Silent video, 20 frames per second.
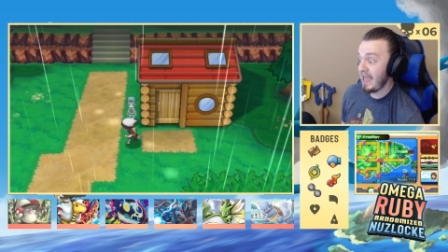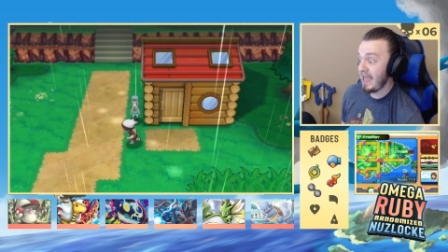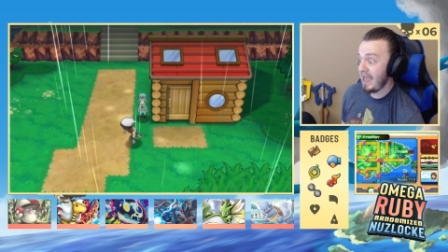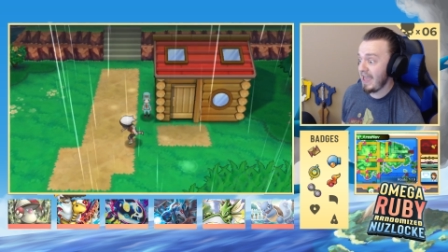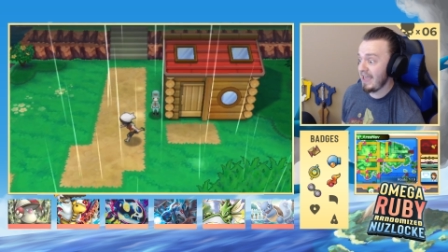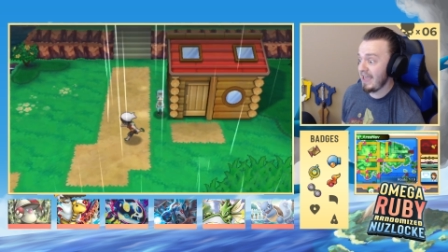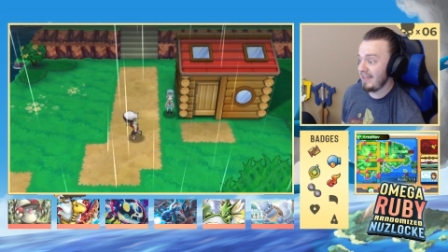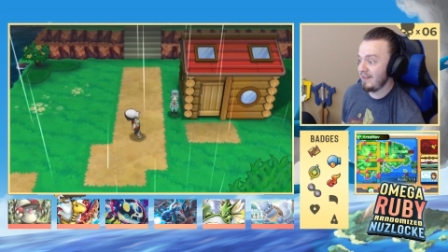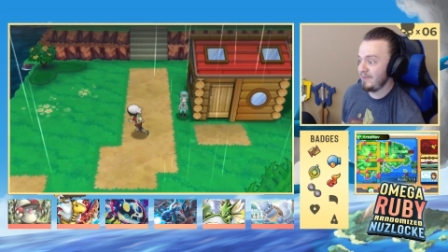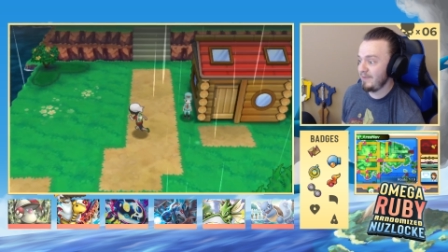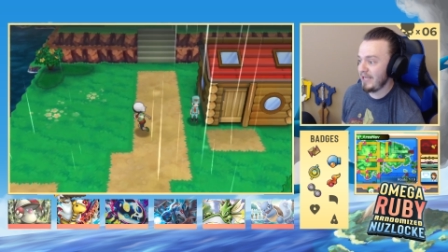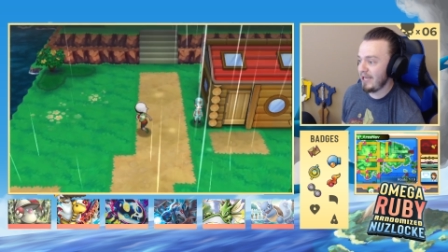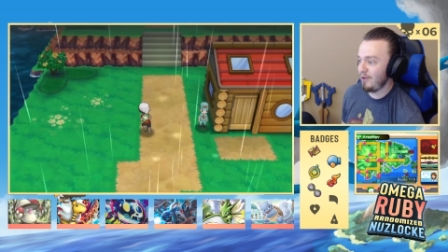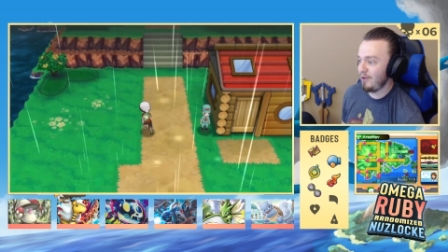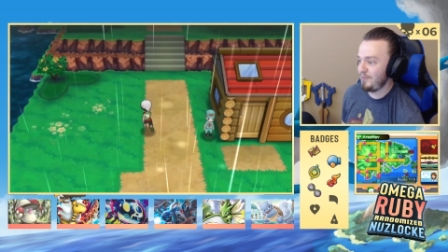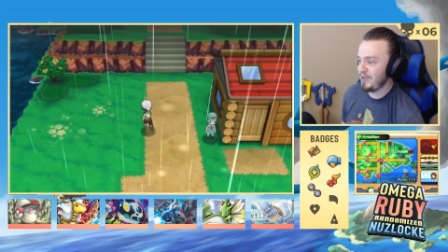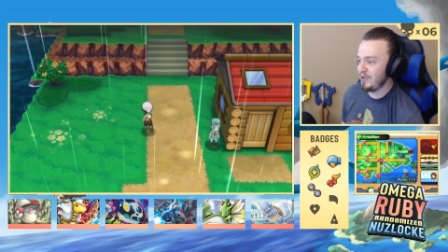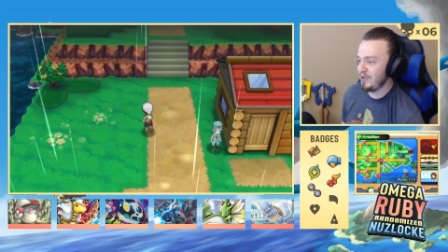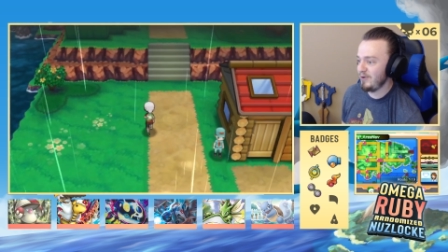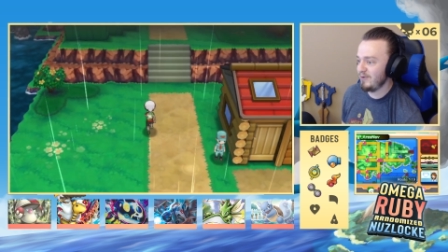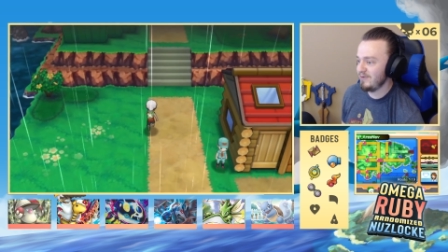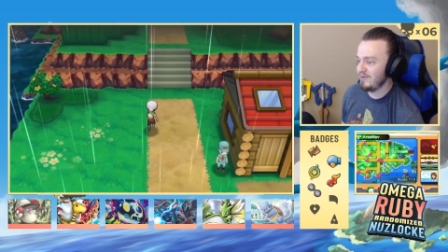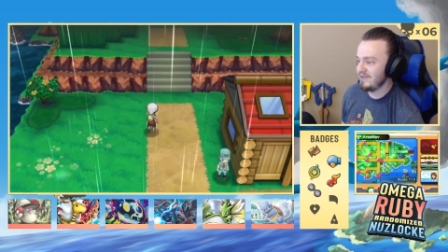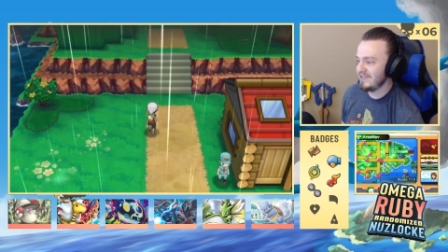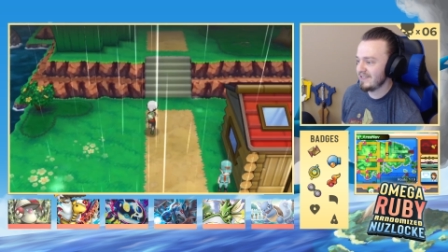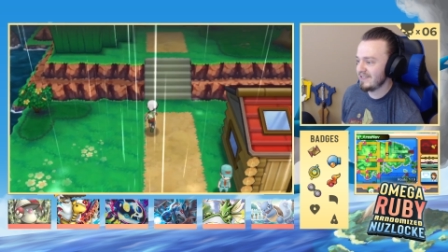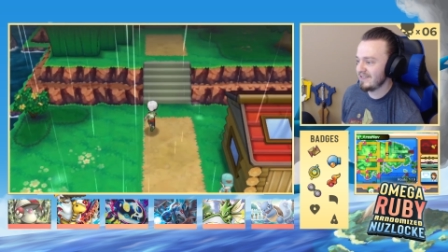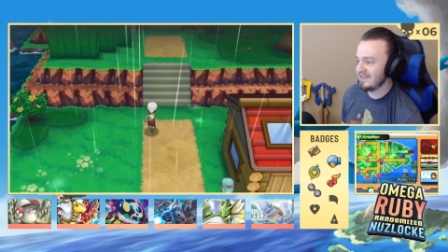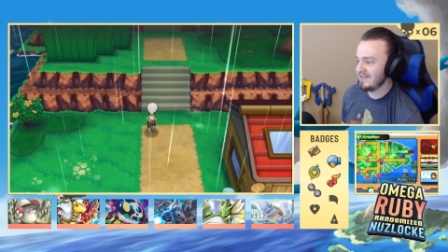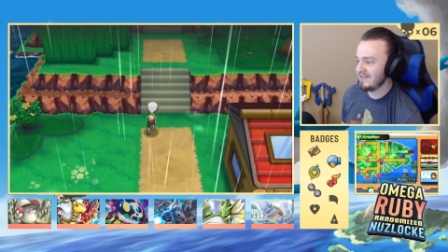hey, let me help you.
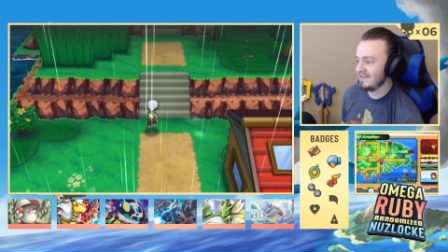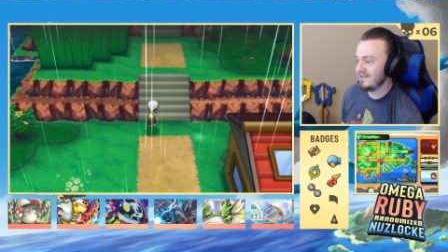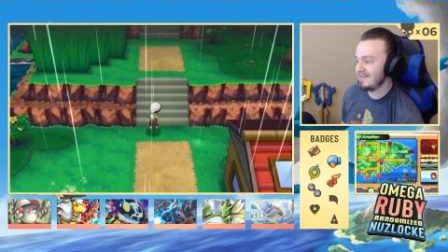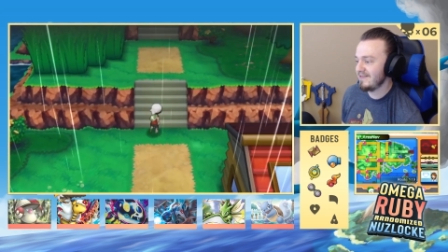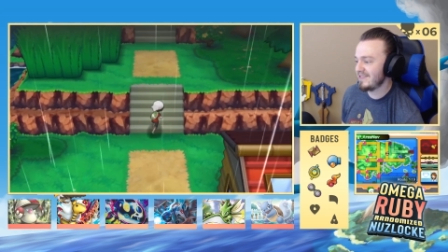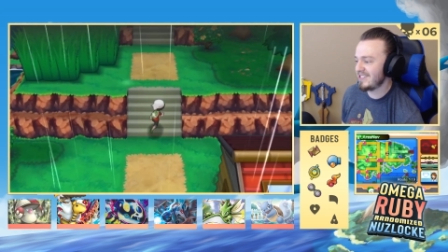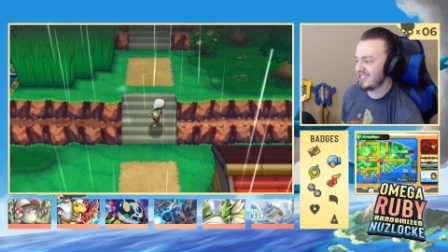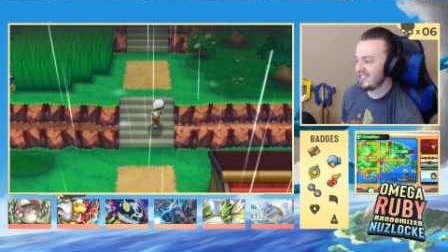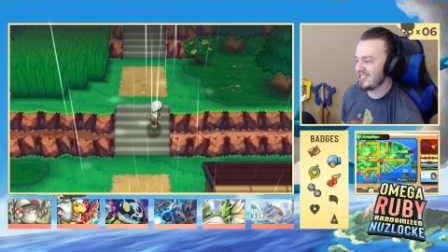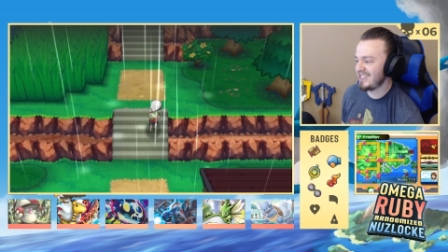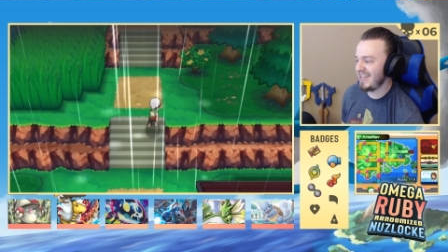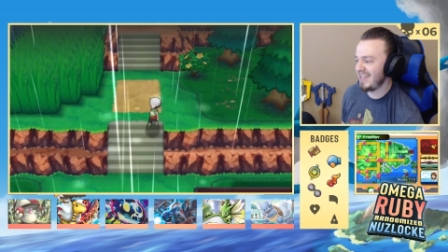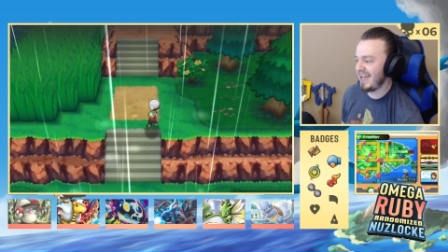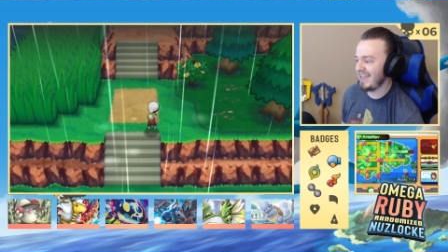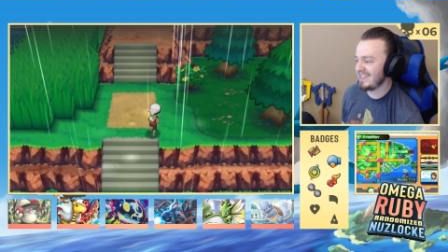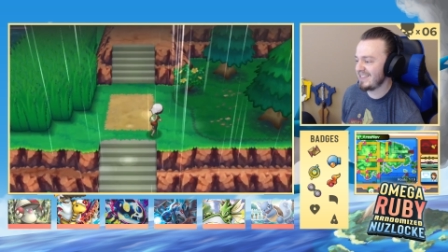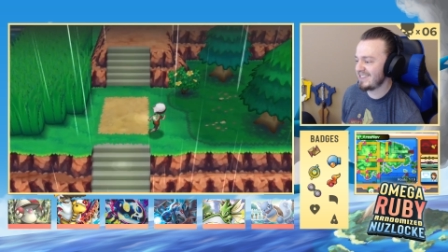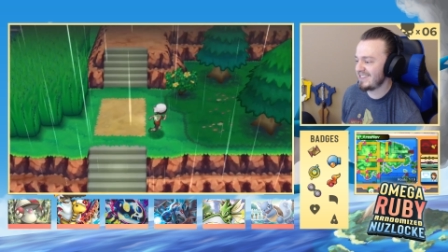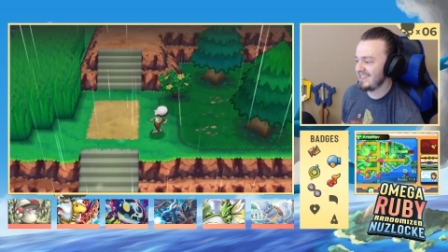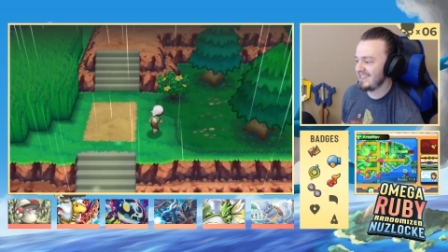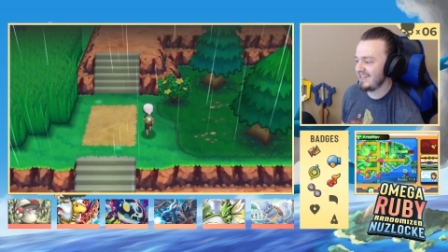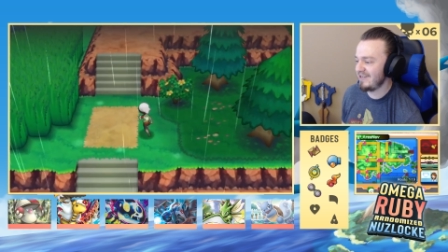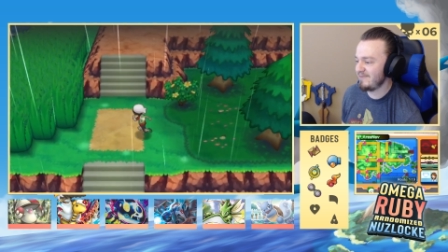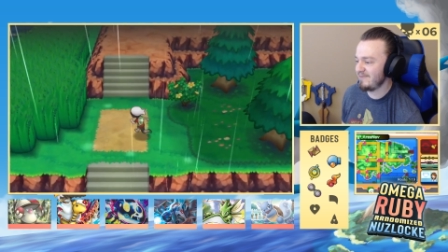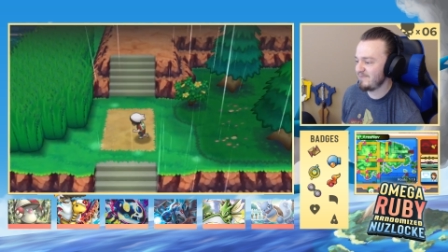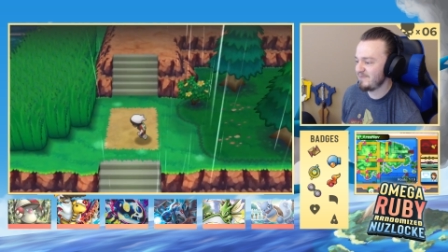It's just nice, you know?